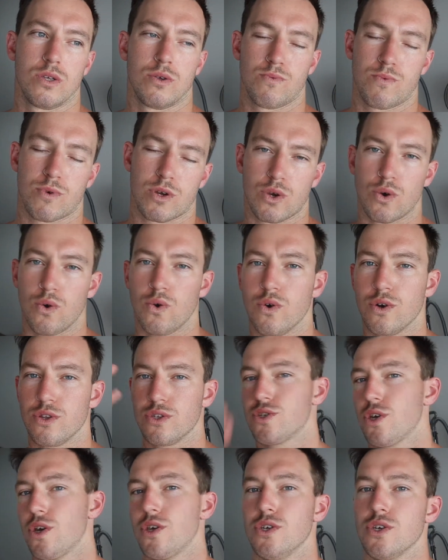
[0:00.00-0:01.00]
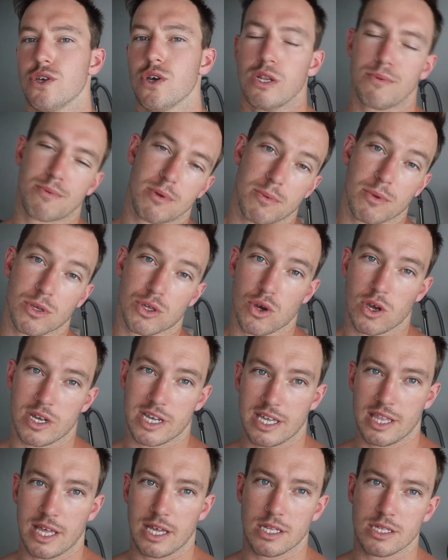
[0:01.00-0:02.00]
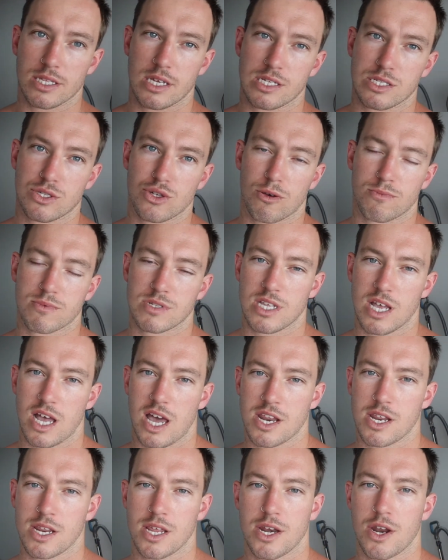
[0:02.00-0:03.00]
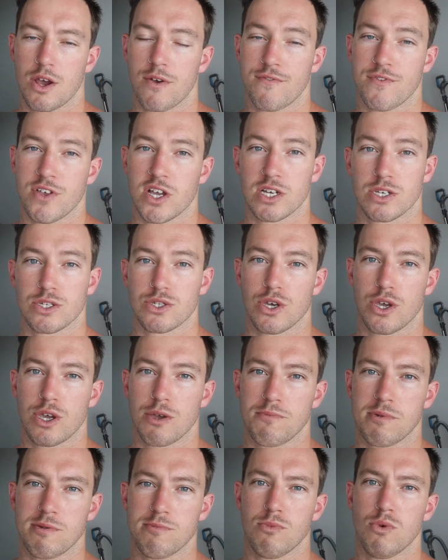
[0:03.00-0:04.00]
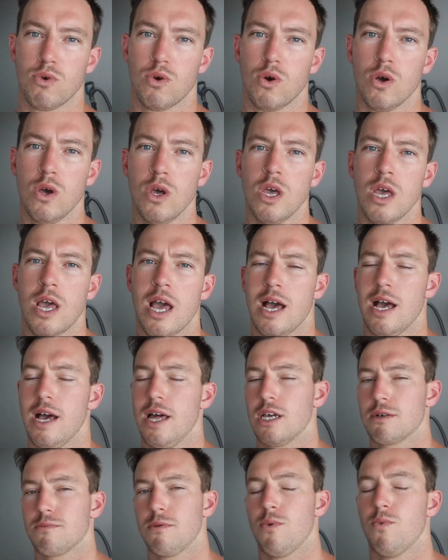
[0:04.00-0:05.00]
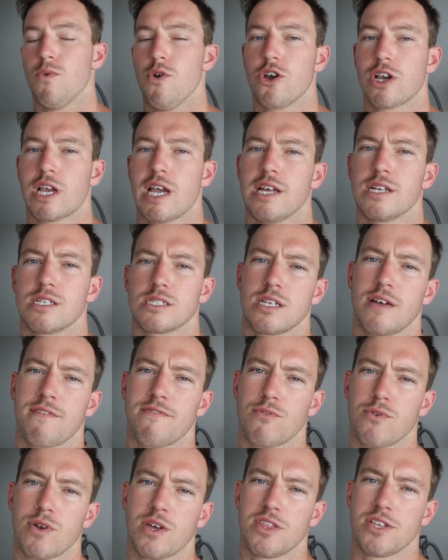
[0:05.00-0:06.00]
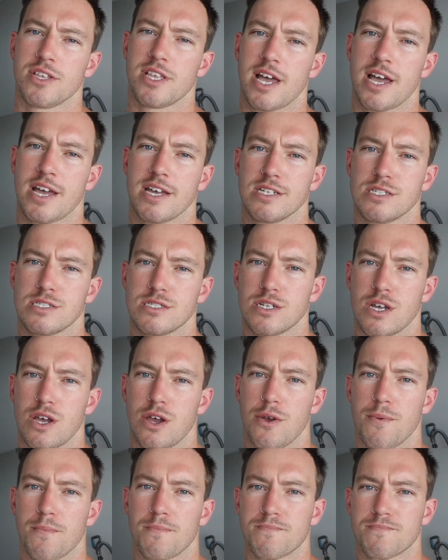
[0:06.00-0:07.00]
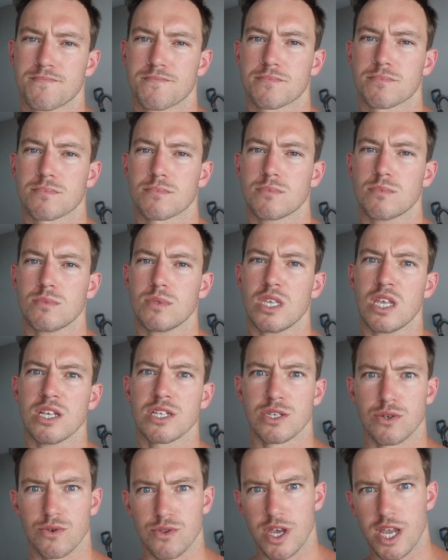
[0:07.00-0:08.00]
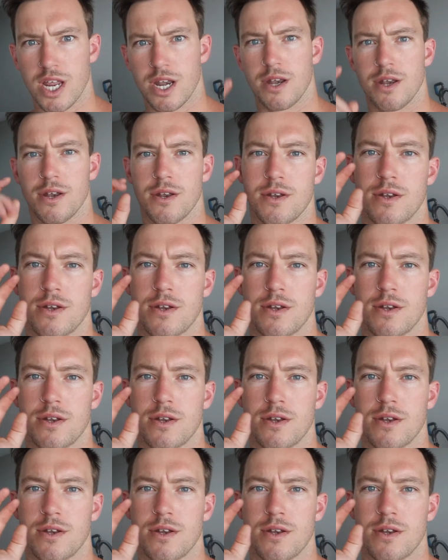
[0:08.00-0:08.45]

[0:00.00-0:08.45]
record and show you guys. But I'm going to try and get these jobs done, and then hopefully I can show you a bit more like my workout and stuff throughout the day. So till then.